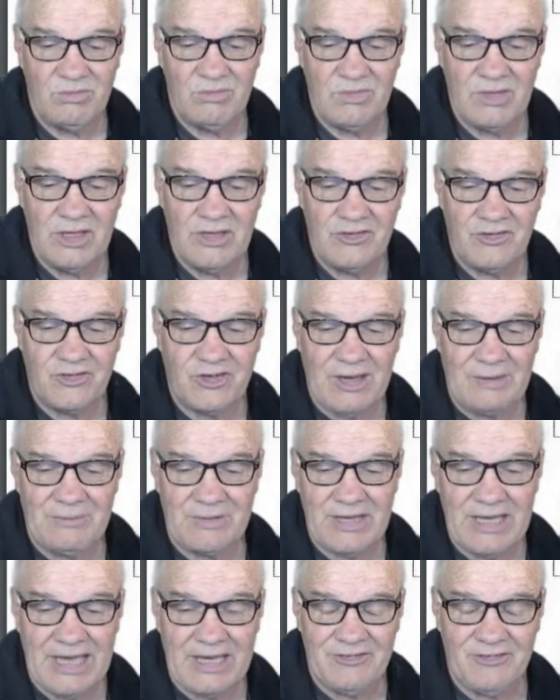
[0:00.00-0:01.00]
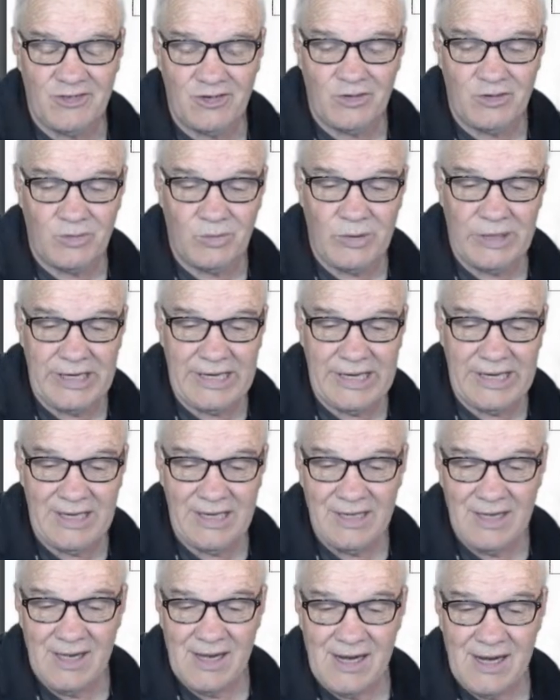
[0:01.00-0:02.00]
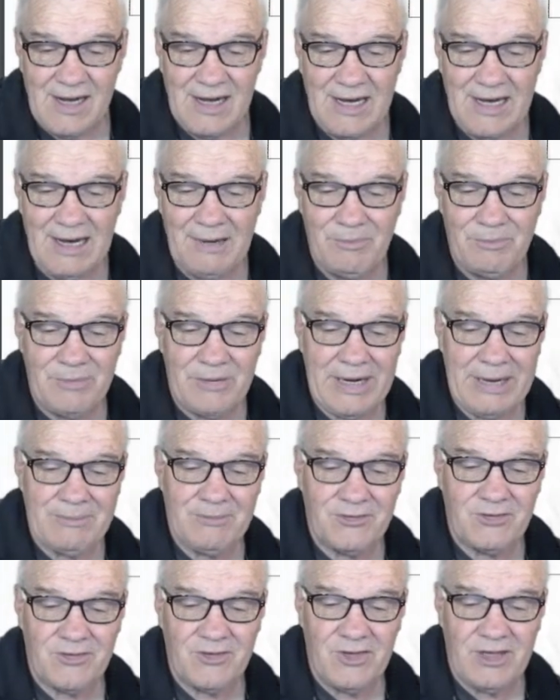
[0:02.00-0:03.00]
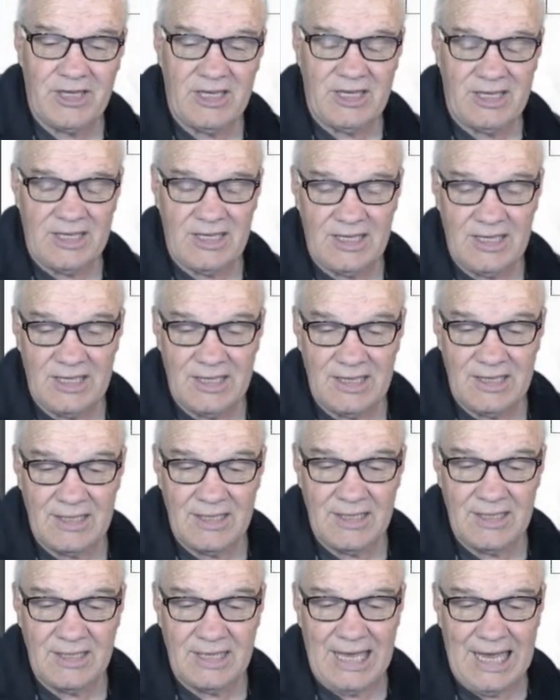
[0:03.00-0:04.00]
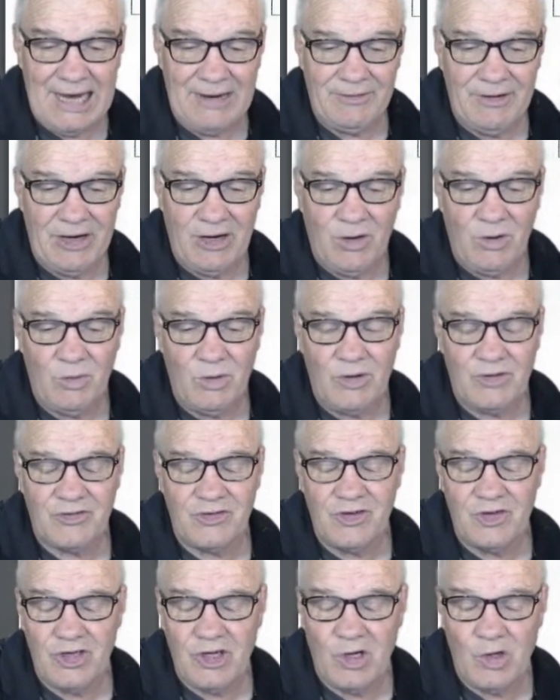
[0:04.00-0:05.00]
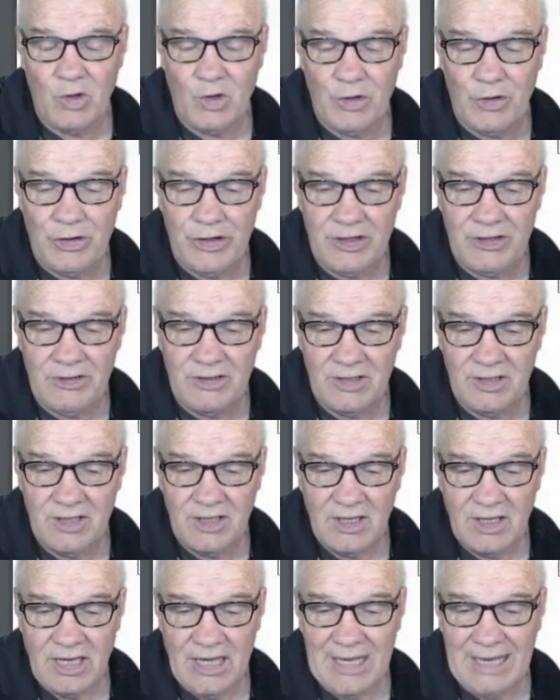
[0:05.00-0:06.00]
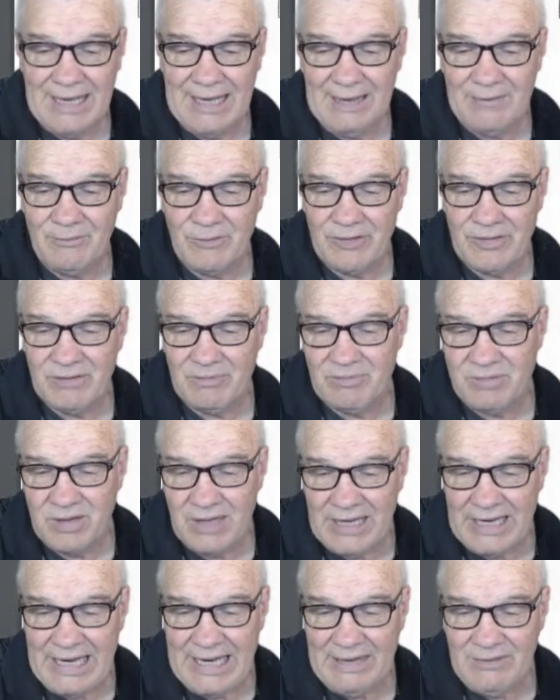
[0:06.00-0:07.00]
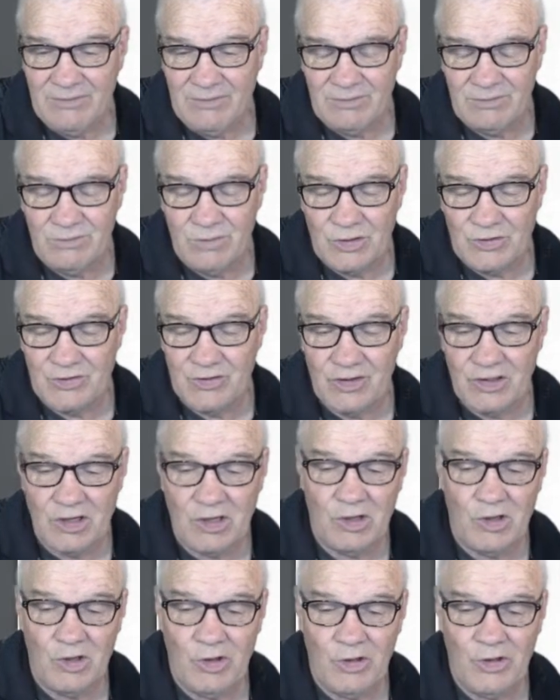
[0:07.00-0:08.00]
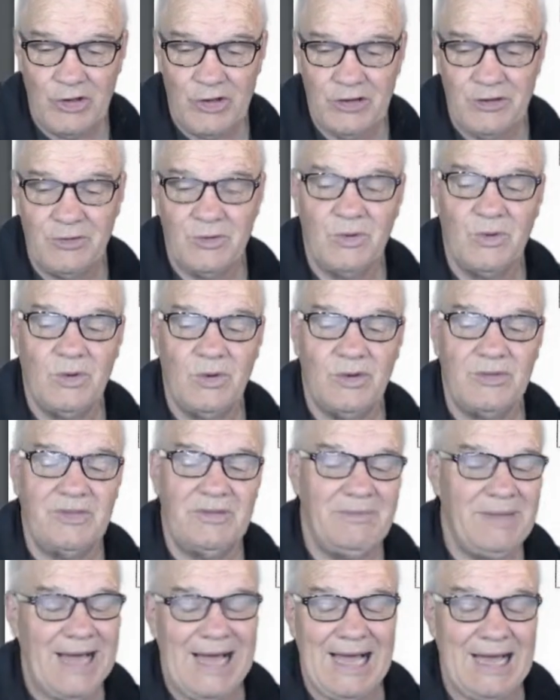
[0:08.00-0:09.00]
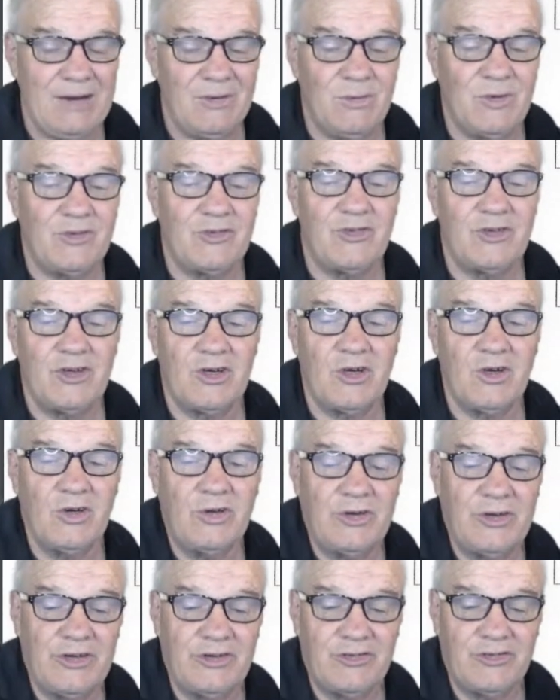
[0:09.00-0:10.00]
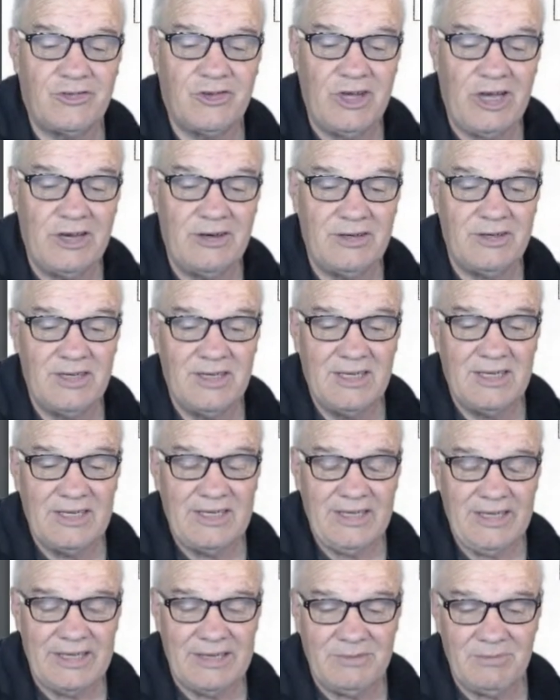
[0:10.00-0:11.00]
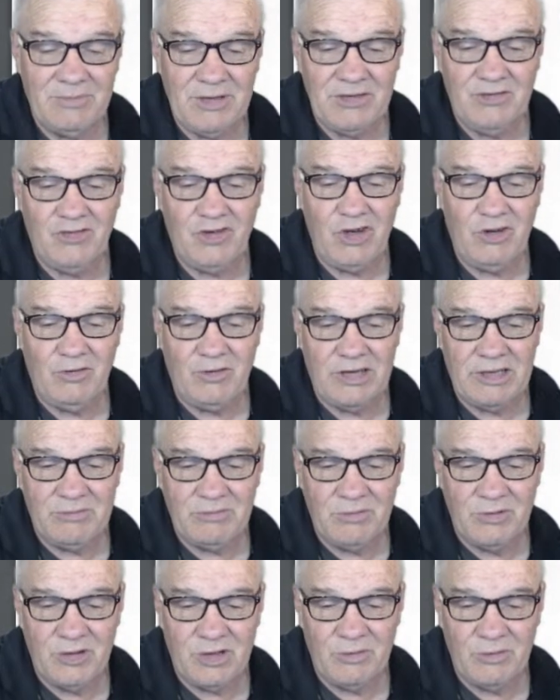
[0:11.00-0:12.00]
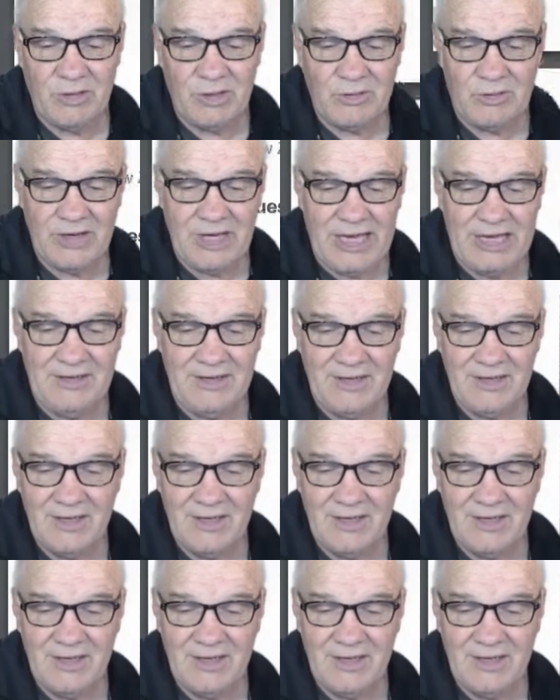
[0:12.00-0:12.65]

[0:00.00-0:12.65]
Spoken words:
in some cases where perhaps the RL wasn't included, where the plan wasn't included or the mark wasn't included. So yeah, but generally pretty well done.